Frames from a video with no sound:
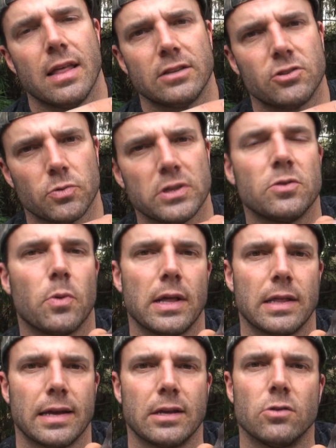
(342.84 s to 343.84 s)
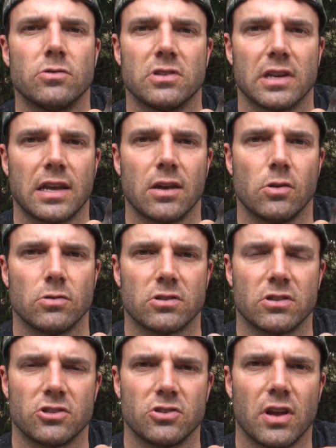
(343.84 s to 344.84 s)
That's the reason why I like using the kilns
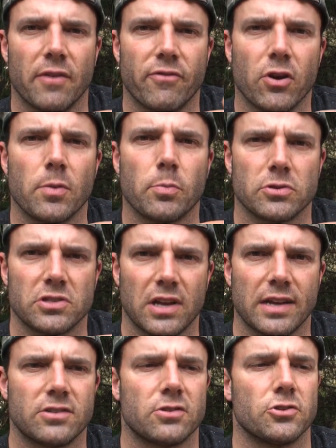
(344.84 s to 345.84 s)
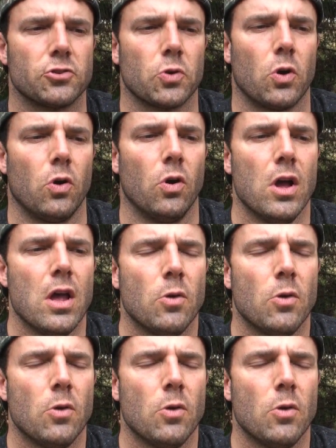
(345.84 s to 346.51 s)
because you get very precise control,